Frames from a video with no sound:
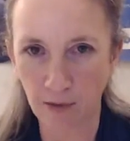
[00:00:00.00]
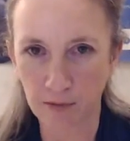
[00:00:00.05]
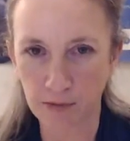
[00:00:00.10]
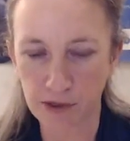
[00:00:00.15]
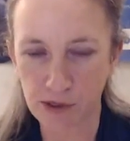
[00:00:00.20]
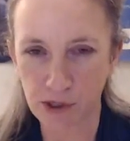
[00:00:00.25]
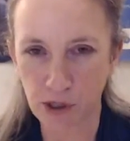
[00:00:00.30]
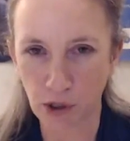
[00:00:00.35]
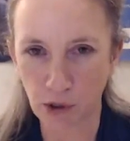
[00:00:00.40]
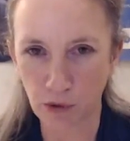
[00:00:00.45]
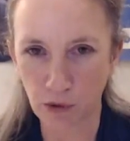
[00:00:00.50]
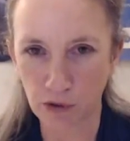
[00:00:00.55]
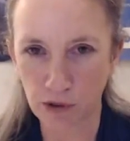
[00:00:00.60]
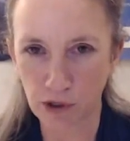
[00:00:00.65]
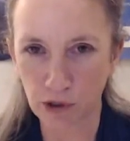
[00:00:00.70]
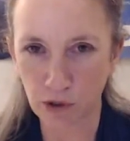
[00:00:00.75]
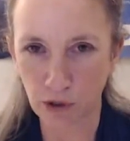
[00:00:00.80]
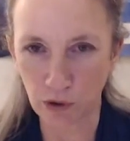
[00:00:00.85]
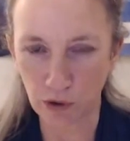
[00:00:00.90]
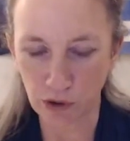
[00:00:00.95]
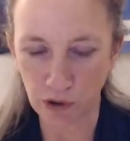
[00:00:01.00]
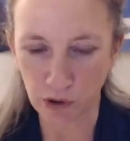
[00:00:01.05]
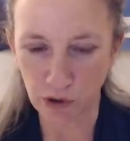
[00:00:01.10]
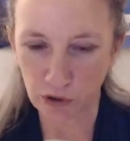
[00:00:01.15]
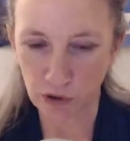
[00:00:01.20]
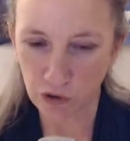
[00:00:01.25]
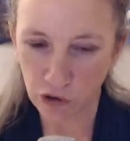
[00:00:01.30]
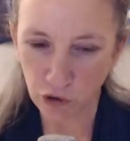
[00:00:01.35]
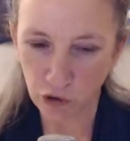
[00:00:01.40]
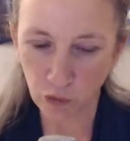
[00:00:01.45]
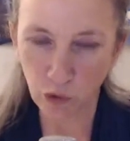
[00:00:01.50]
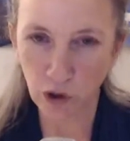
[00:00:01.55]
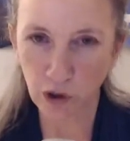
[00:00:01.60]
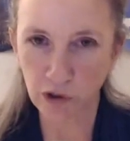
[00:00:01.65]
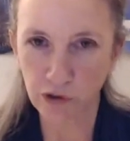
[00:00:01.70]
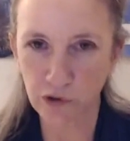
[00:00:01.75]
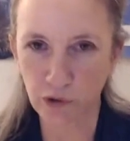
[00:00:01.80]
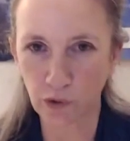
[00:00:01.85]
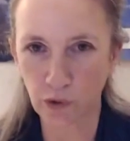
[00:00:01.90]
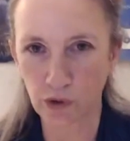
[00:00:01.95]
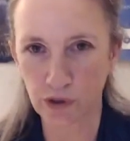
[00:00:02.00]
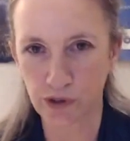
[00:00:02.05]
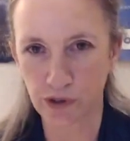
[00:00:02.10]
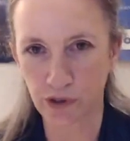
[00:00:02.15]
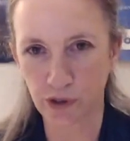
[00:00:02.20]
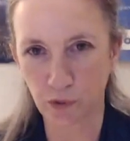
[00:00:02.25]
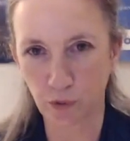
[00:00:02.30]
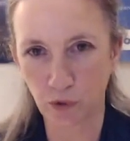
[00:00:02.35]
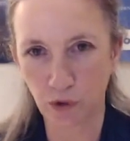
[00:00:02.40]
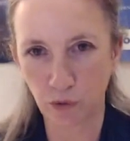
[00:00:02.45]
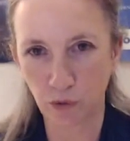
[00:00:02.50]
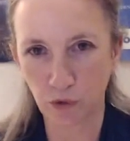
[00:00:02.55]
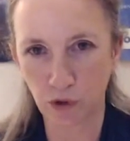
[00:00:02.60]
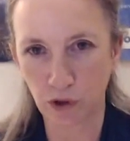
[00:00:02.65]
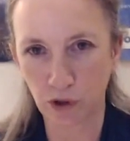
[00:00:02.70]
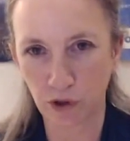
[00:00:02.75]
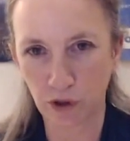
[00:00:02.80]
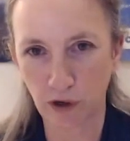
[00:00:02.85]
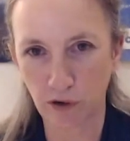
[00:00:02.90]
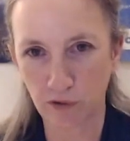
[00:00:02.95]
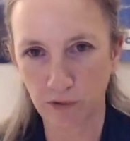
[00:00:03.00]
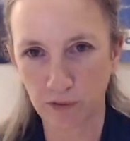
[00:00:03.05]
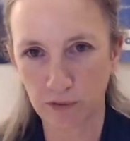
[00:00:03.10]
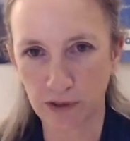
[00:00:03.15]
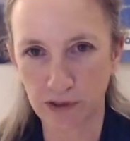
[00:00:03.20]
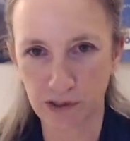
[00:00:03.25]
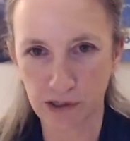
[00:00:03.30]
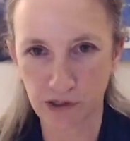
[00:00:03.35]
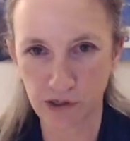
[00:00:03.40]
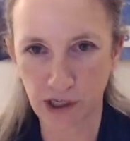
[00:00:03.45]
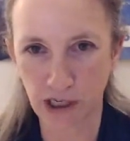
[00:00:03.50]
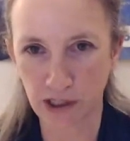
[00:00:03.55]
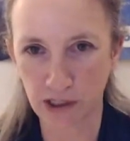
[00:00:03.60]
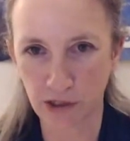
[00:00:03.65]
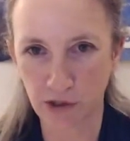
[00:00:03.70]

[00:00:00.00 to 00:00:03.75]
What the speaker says: So, New World Order, One World Government, Agenda